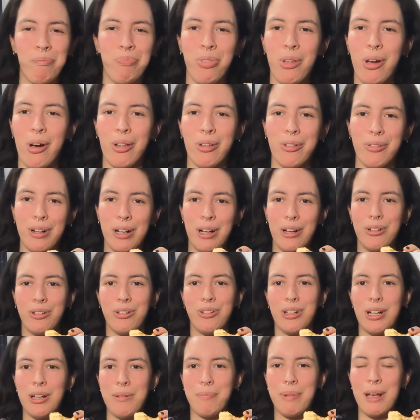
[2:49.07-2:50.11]
All around
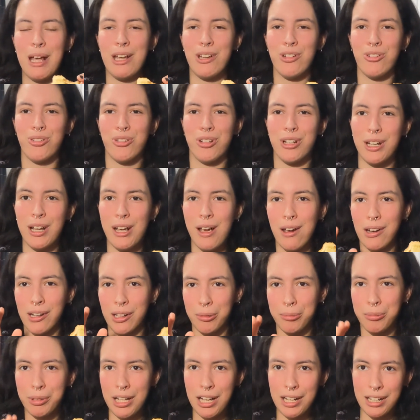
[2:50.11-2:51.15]
great pastry, and
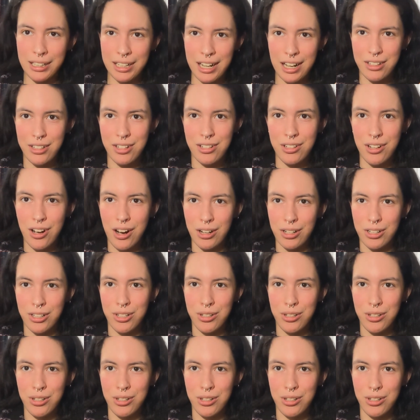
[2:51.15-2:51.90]
I'm glad I got to talk